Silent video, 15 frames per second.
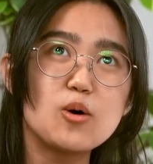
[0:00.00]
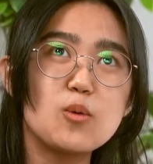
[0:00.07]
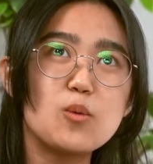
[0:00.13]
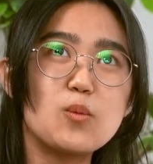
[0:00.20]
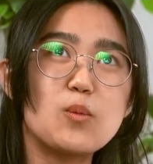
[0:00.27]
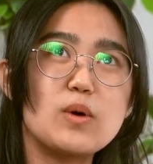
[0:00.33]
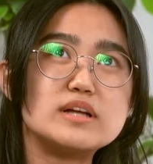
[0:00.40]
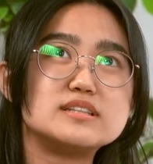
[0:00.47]

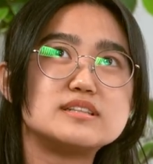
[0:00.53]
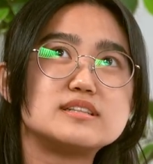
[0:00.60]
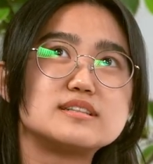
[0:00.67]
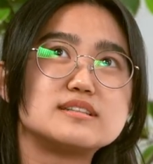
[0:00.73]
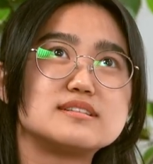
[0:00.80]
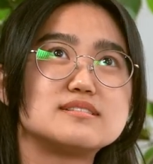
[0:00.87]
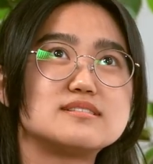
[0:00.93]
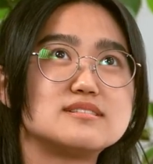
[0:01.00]
went
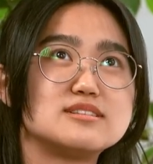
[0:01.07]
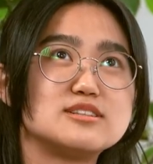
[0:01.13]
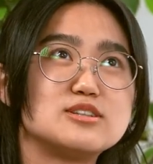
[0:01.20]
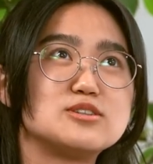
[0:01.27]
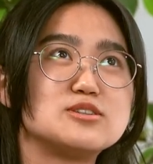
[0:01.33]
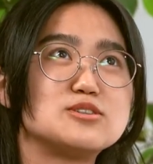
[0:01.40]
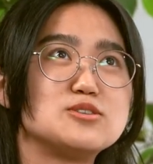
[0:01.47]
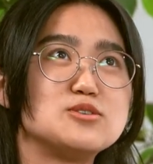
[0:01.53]

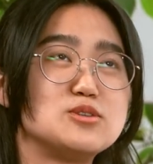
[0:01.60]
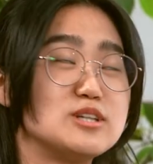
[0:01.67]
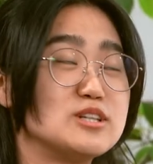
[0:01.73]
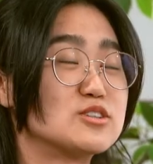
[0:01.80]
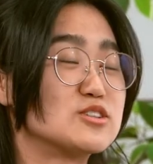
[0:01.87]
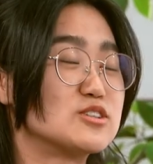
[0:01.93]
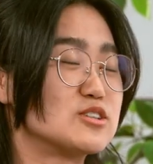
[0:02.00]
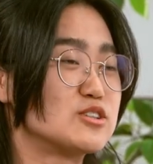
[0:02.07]
to
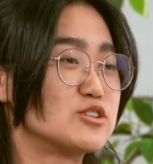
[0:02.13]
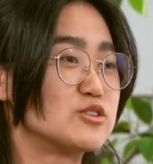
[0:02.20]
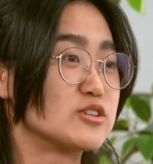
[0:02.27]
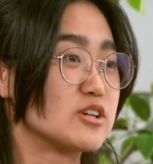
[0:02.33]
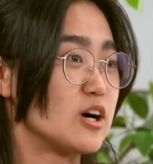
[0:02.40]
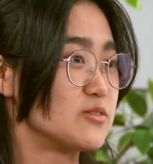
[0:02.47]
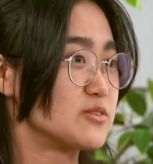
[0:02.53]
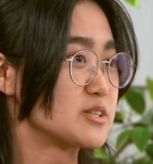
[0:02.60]
teachers during
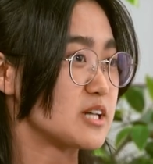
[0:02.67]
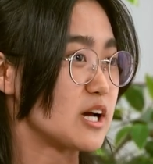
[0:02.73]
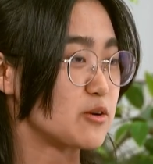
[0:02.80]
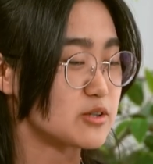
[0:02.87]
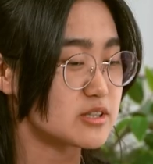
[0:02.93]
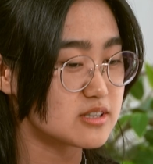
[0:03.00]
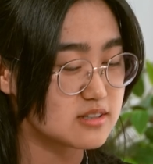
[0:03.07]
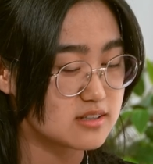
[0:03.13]
office
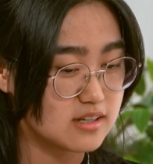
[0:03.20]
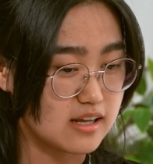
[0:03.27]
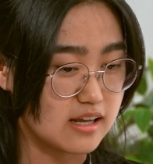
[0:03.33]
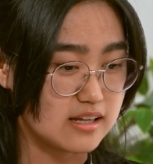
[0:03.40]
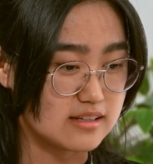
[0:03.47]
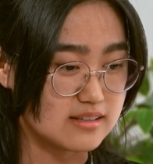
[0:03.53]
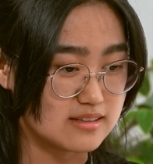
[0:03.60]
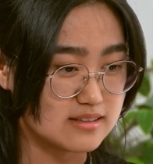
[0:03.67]
hours,
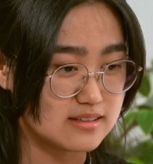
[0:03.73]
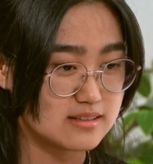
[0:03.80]
and